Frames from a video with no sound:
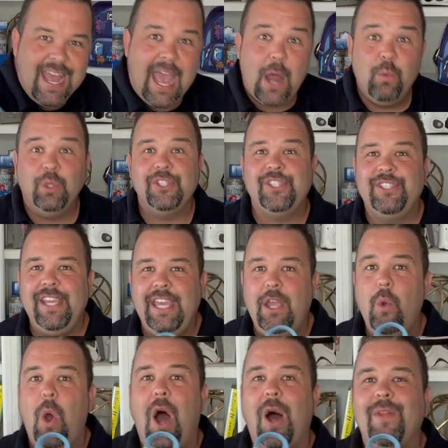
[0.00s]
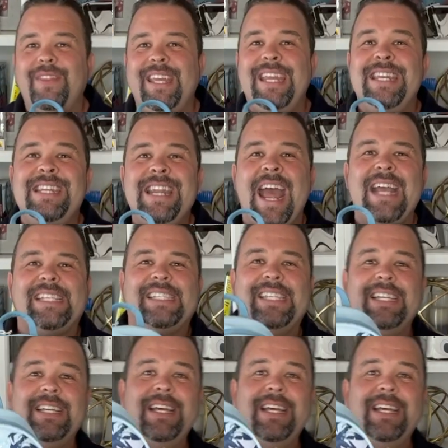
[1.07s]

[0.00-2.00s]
and we'll see you on the next